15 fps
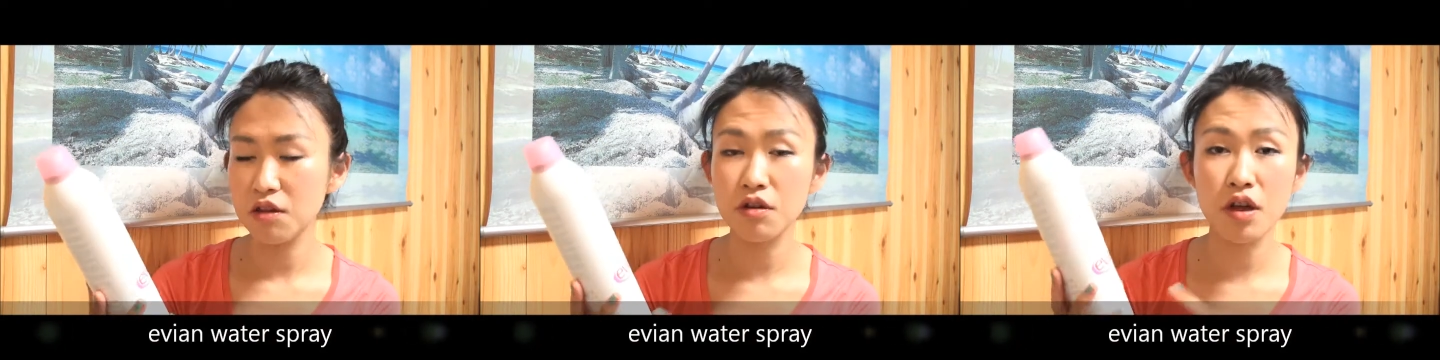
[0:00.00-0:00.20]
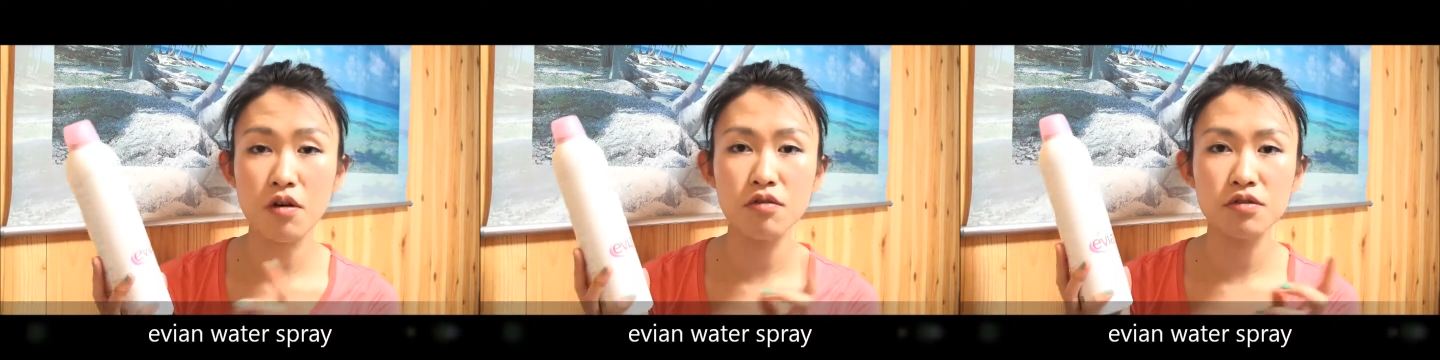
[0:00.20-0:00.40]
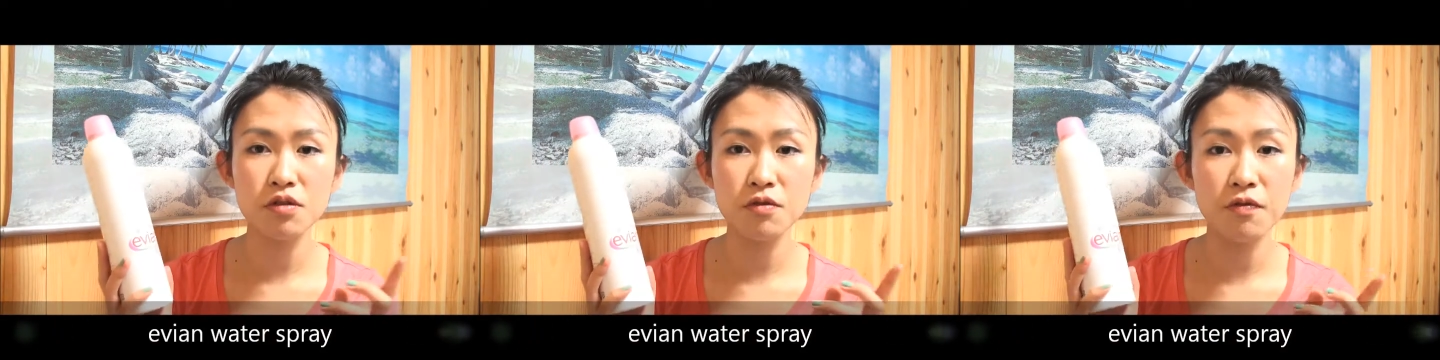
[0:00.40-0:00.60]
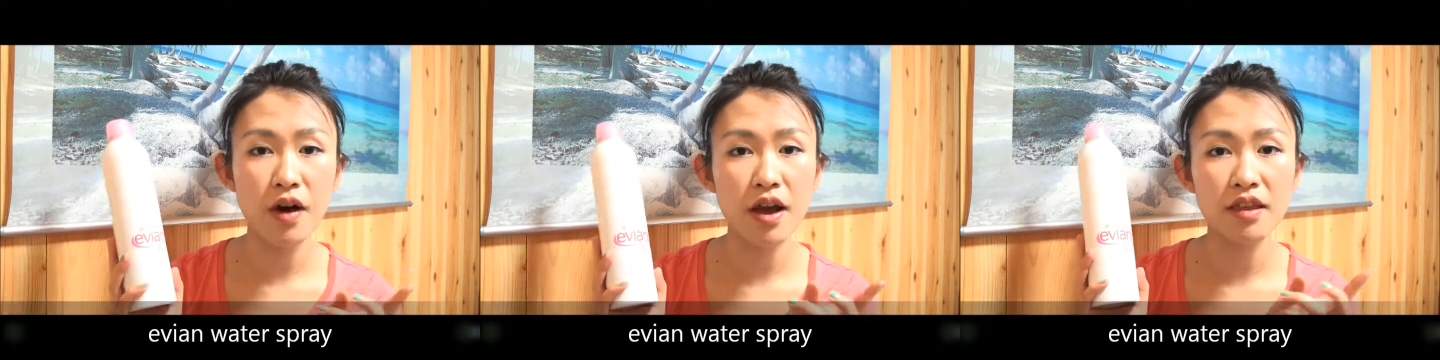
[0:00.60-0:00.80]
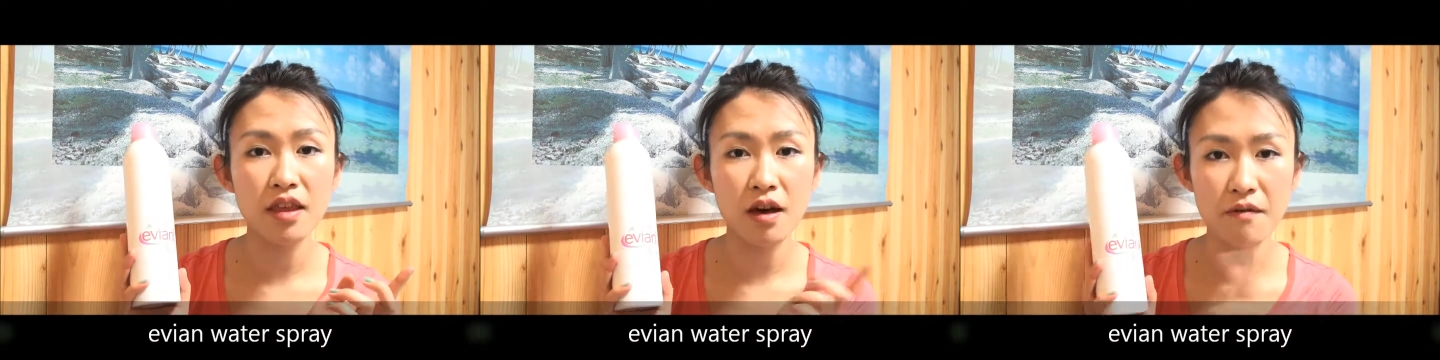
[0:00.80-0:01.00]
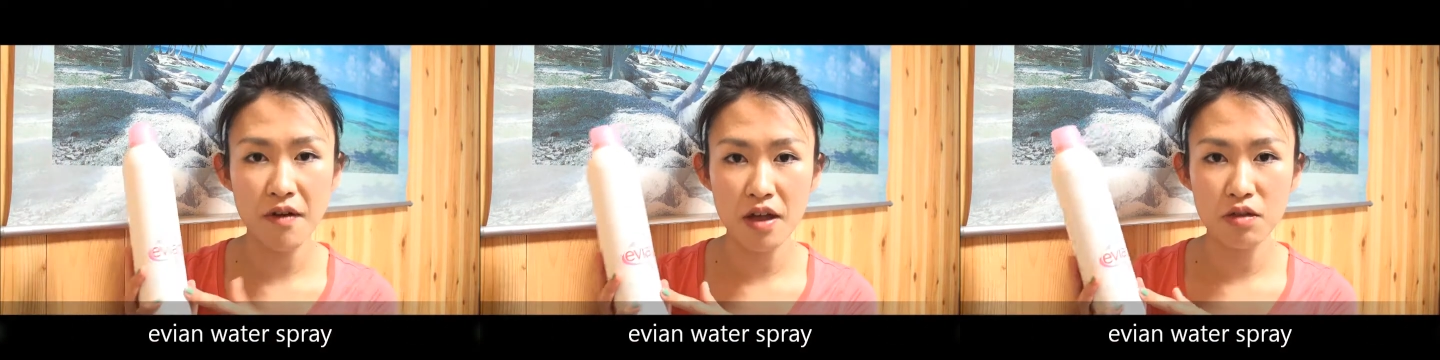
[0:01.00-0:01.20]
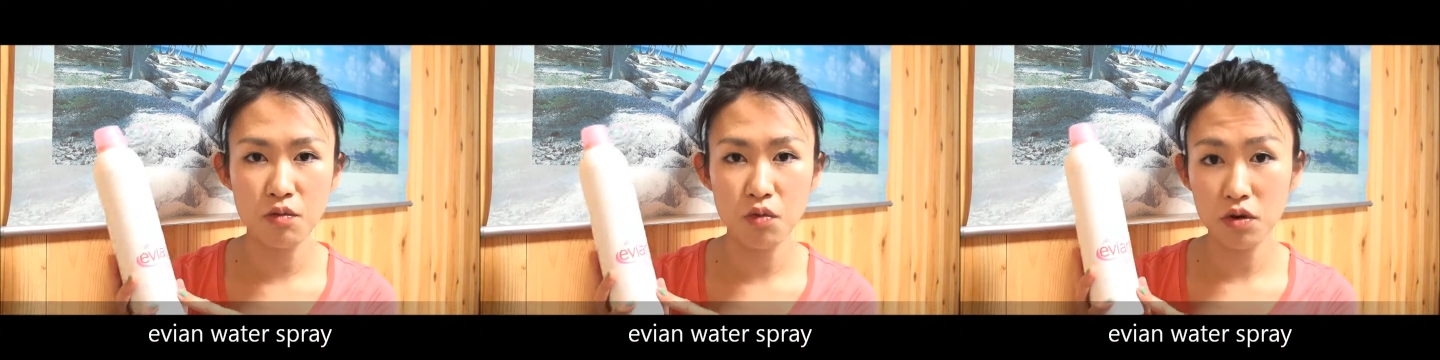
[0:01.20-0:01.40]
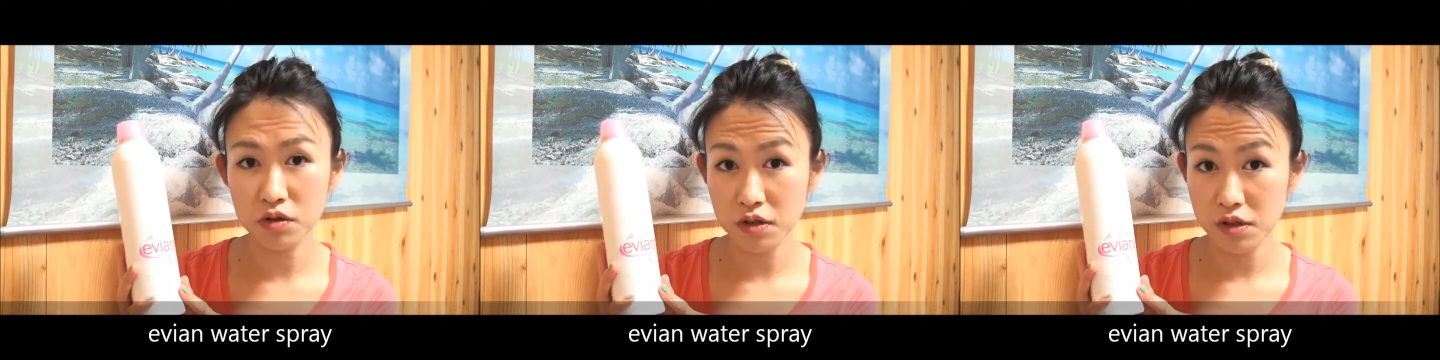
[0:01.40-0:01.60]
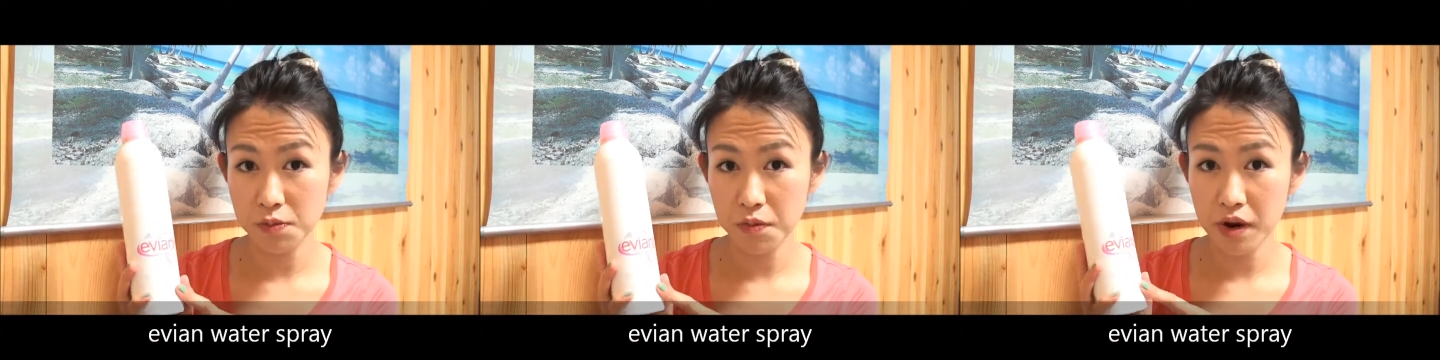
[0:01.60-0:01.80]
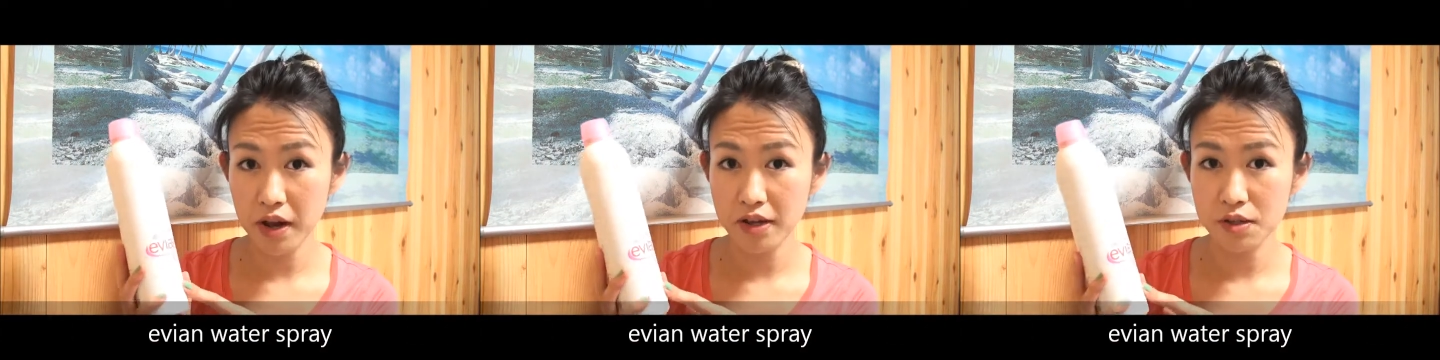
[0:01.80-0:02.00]
You can also find the Evian water
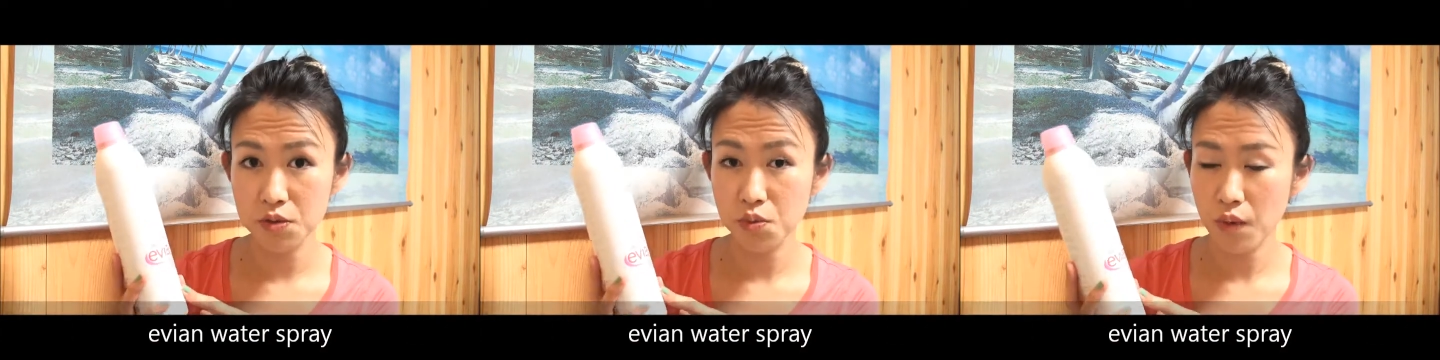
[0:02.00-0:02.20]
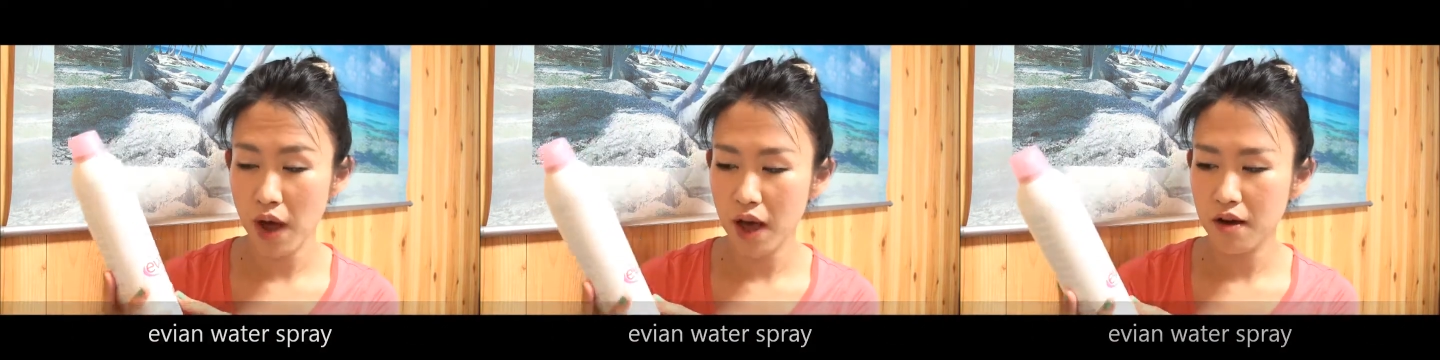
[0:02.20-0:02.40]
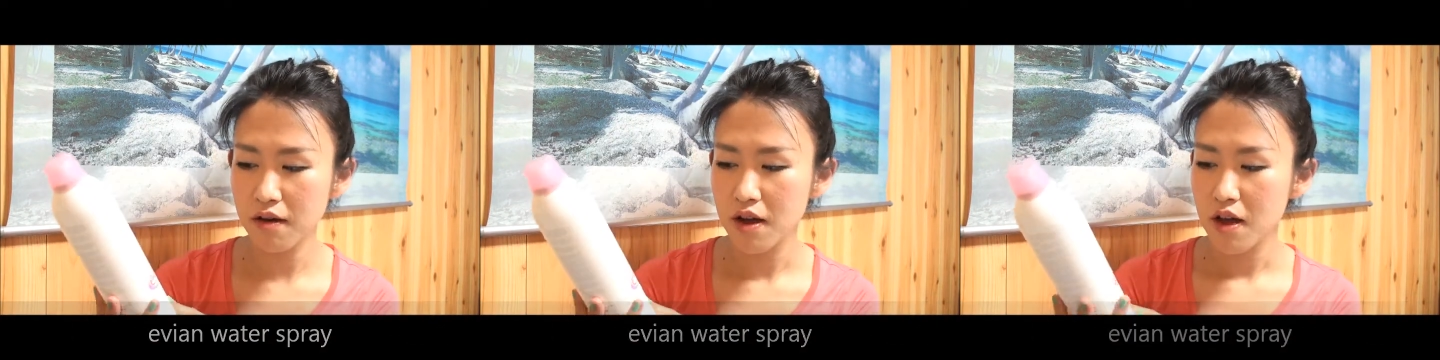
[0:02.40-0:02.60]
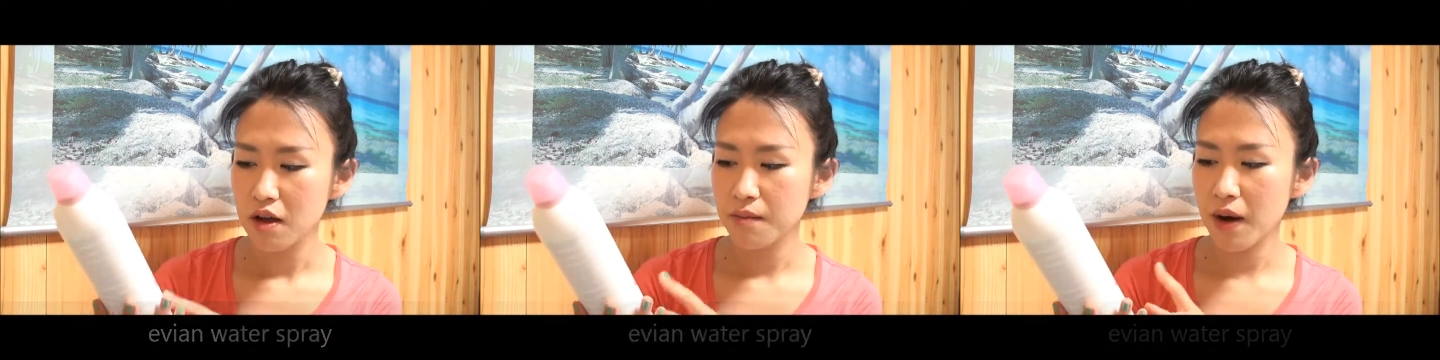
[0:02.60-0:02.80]
spray as well,